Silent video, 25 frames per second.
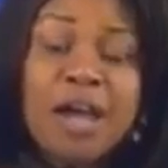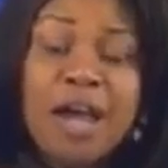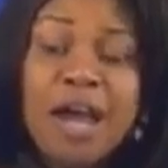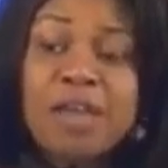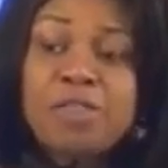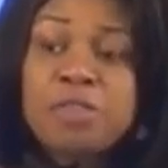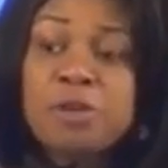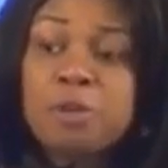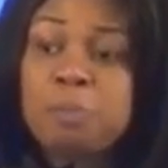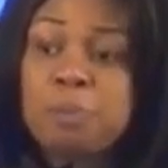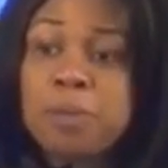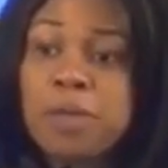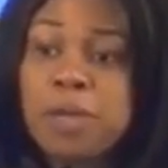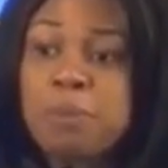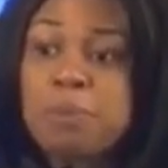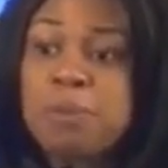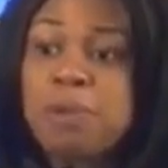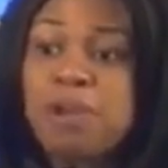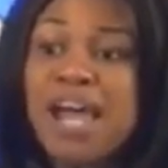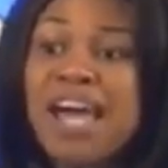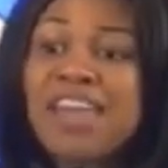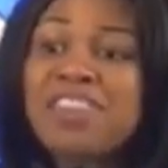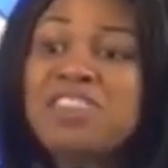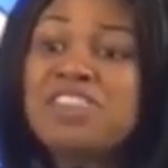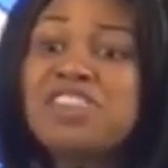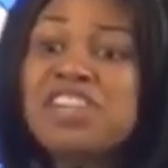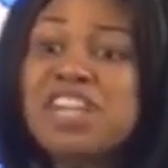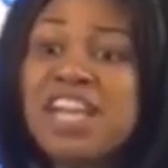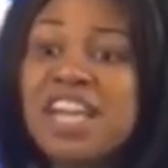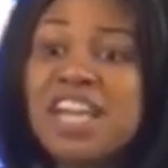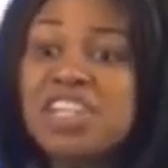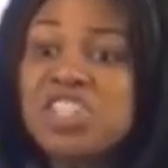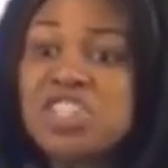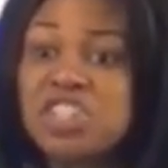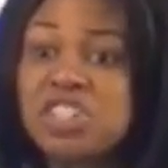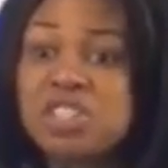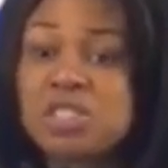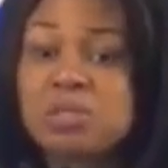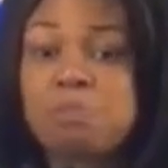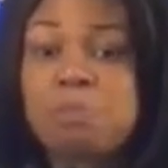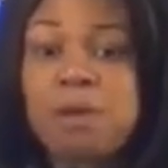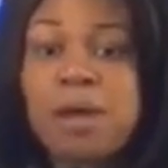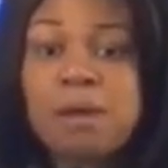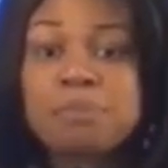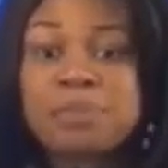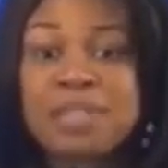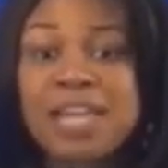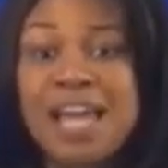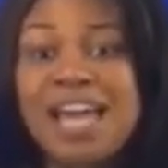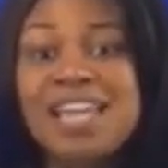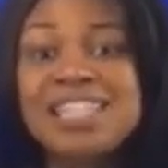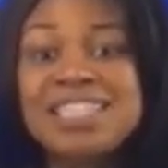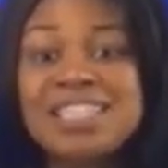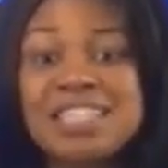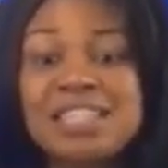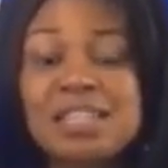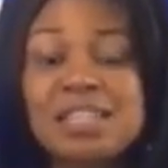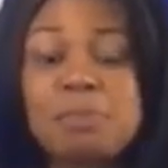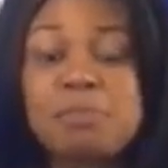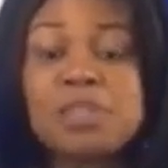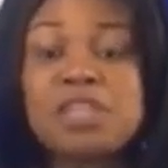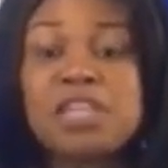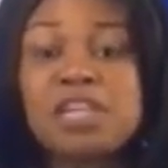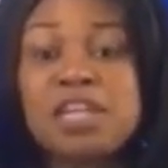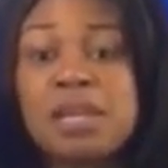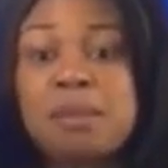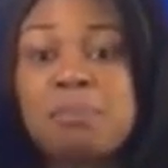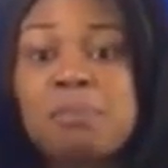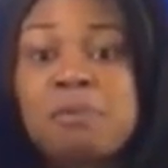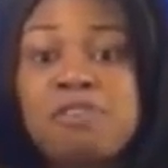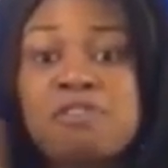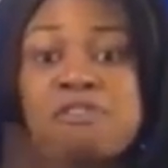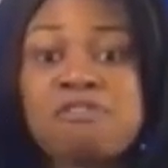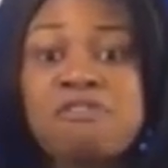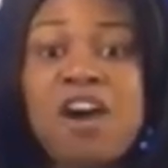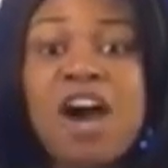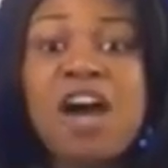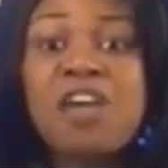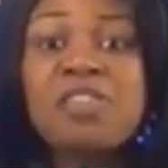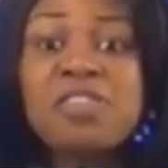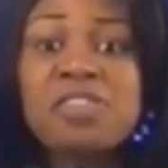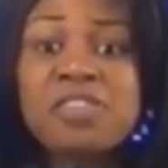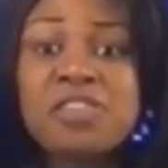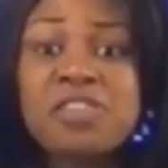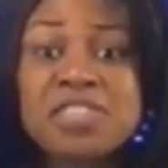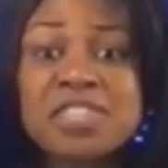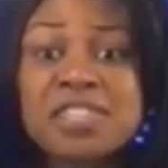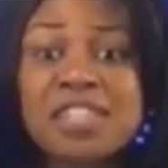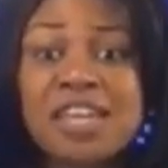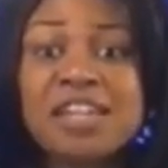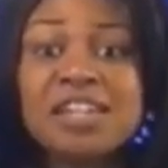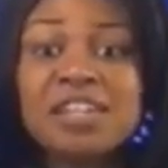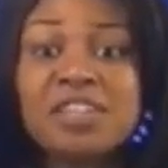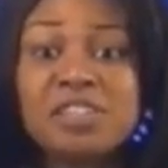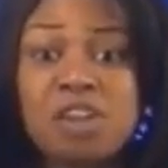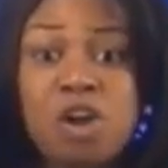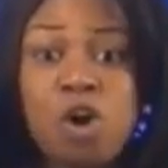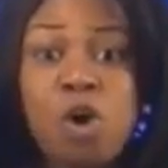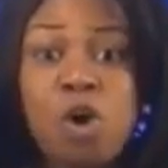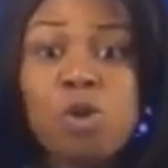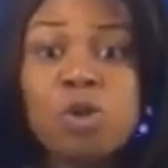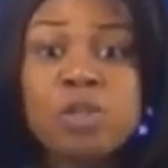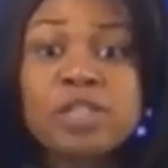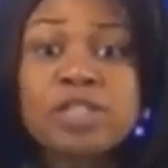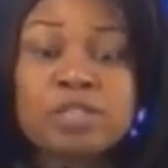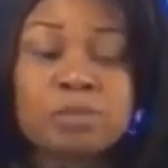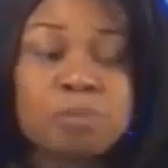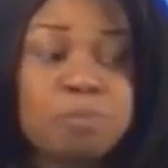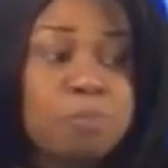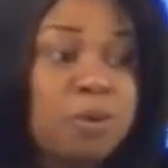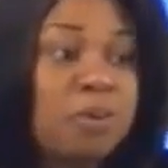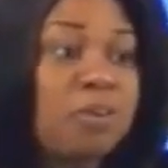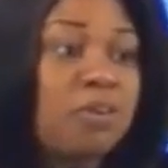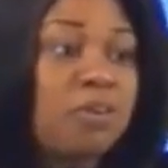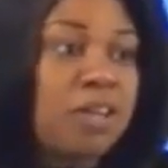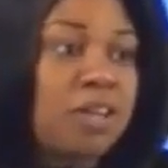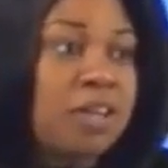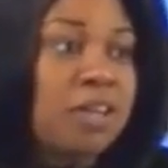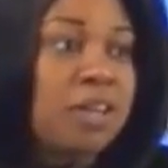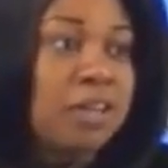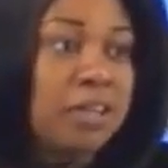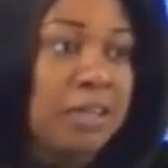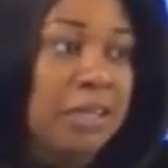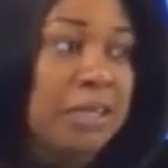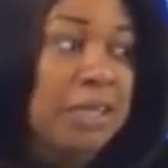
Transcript: other people, other nations, baptizing them in the name of the Father, the Son, and the Holy Spirit.